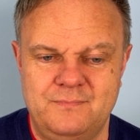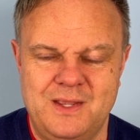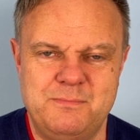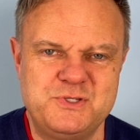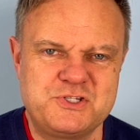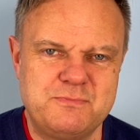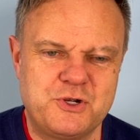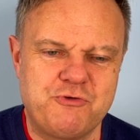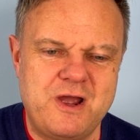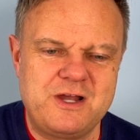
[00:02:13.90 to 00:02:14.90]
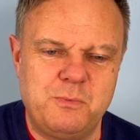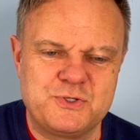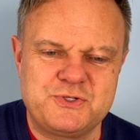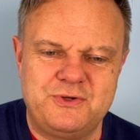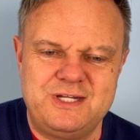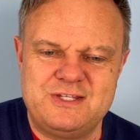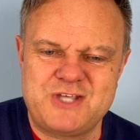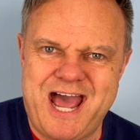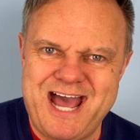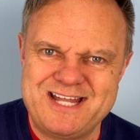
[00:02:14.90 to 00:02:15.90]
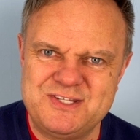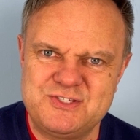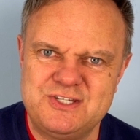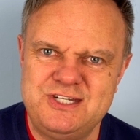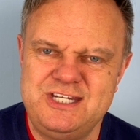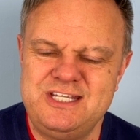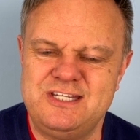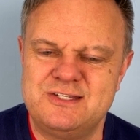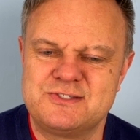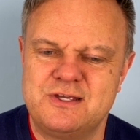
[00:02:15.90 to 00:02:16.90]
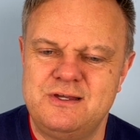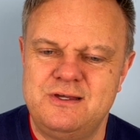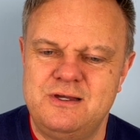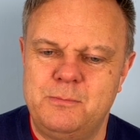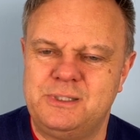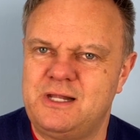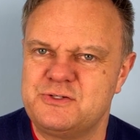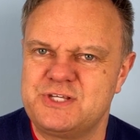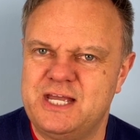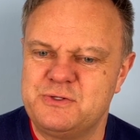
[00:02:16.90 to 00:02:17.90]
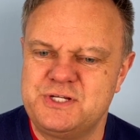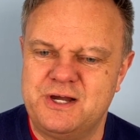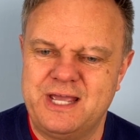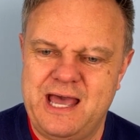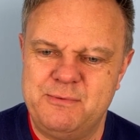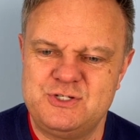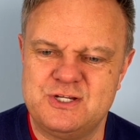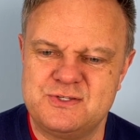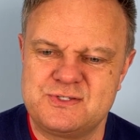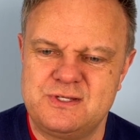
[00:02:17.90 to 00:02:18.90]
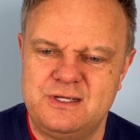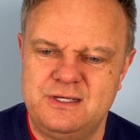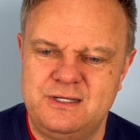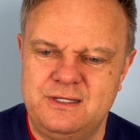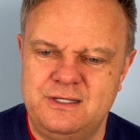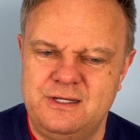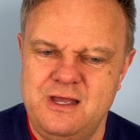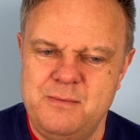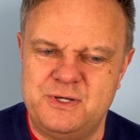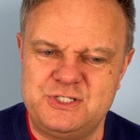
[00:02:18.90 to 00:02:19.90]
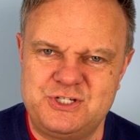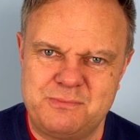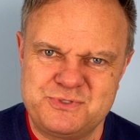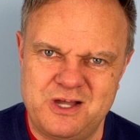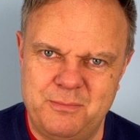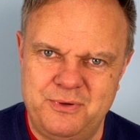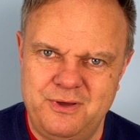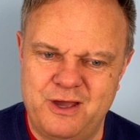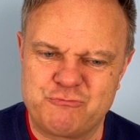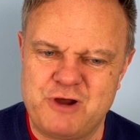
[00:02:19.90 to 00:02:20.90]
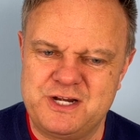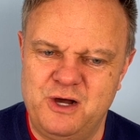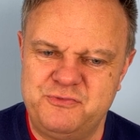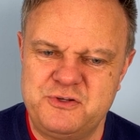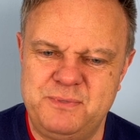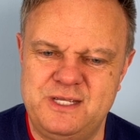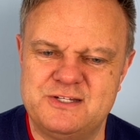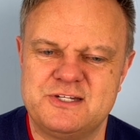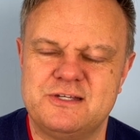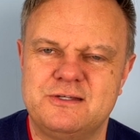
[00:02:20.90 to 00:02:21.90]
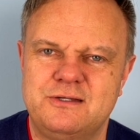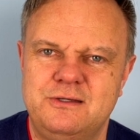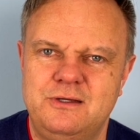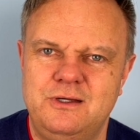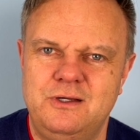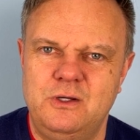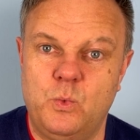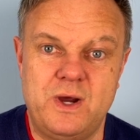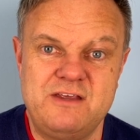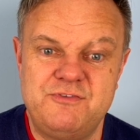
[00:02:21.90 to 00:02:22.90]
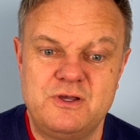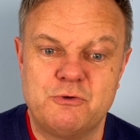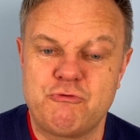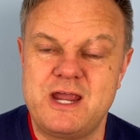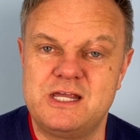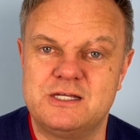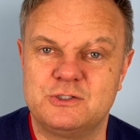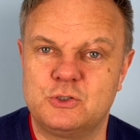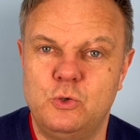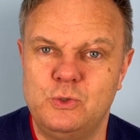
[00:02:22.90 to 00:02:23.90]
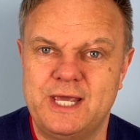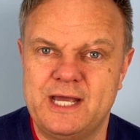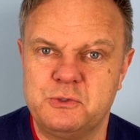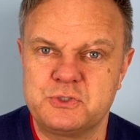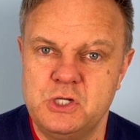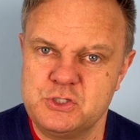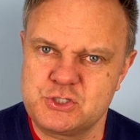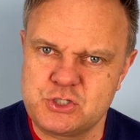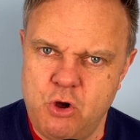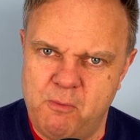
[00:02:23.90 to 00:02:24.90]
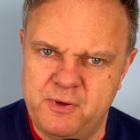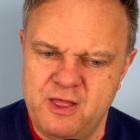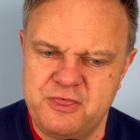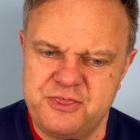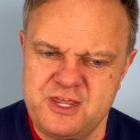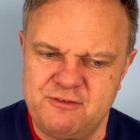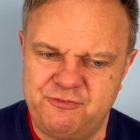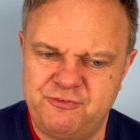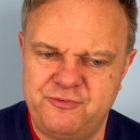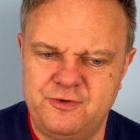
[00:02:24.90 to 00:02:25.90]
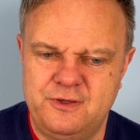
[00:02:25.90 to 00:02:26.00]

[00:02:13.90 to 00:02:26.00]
Mr. McGregor was on his hands and knees, planting out young cabbages, but he jumped up and ran after Peter, waving a rake and calling out, "Stop, thief!"